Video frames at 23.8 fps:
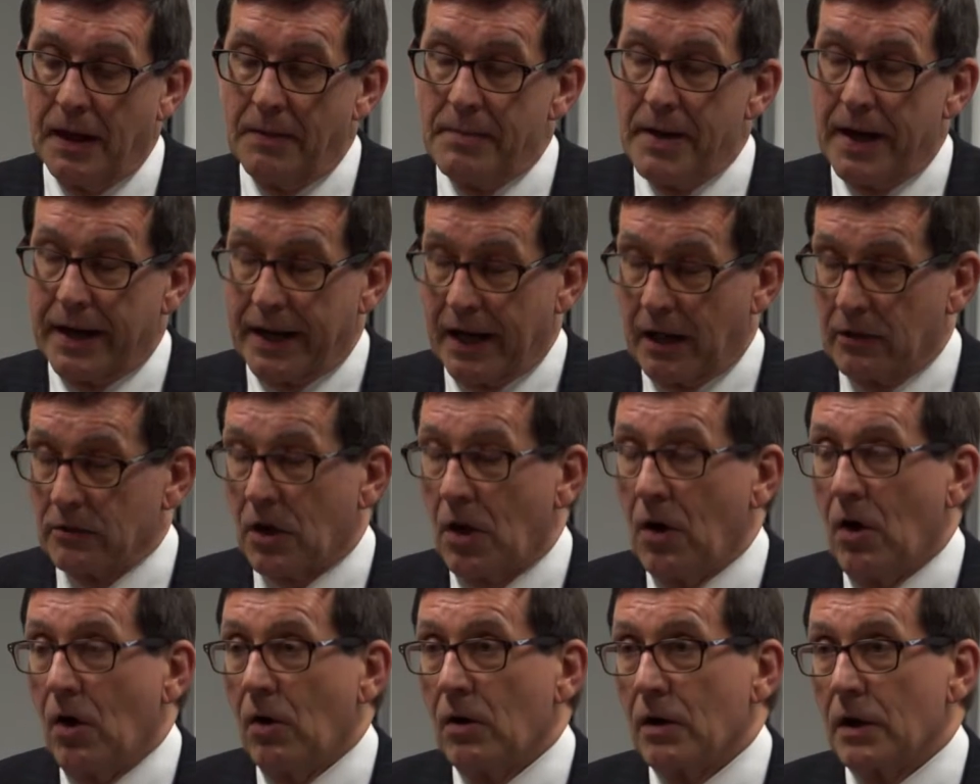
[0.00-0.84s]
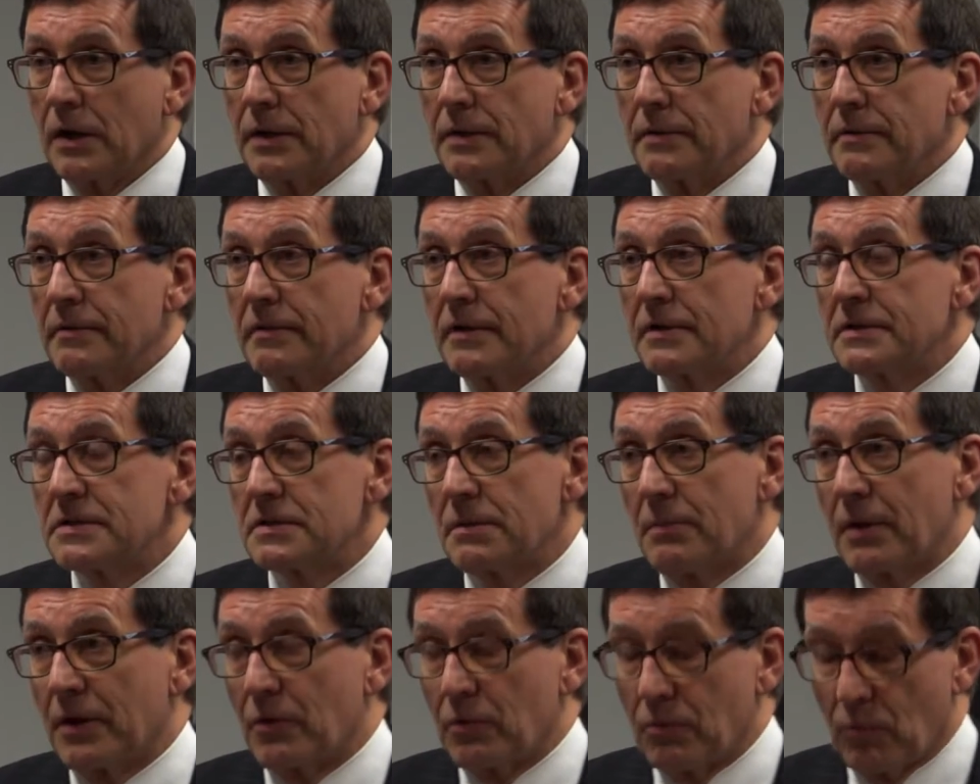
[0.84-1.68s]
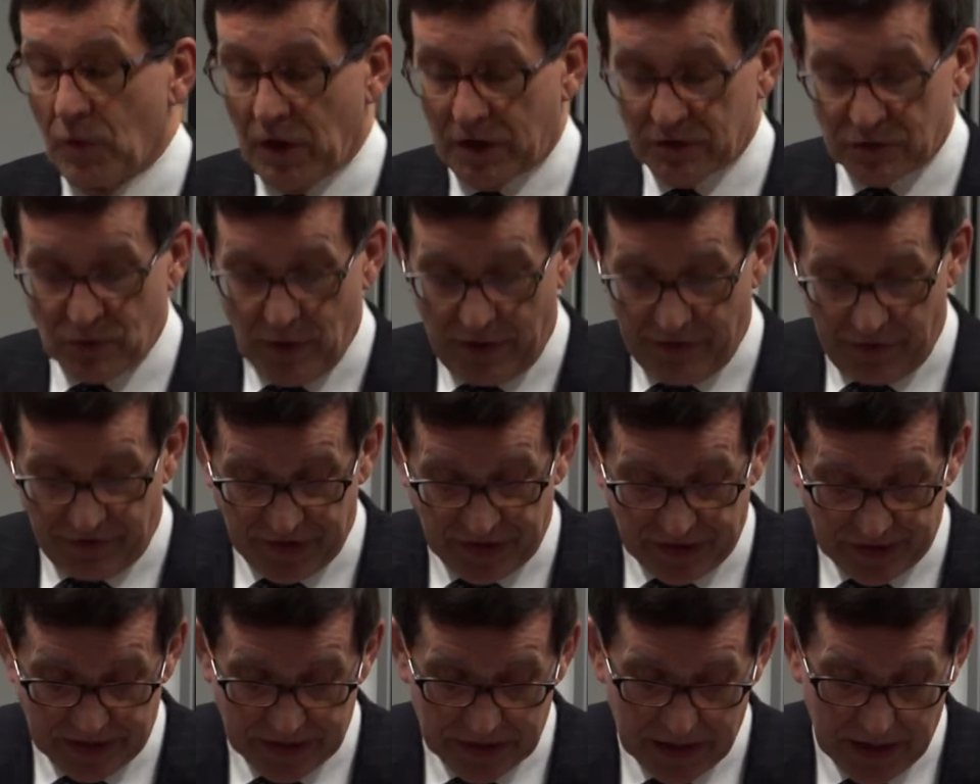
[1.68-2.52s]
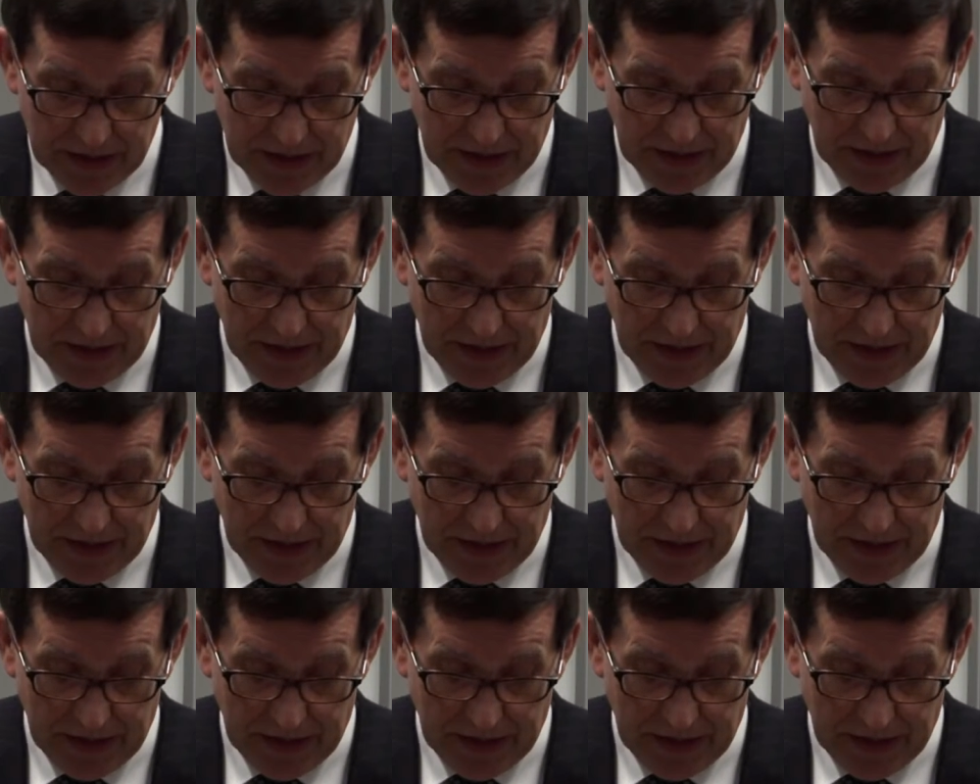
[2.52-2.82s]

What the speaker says: alcohol and one or two other things,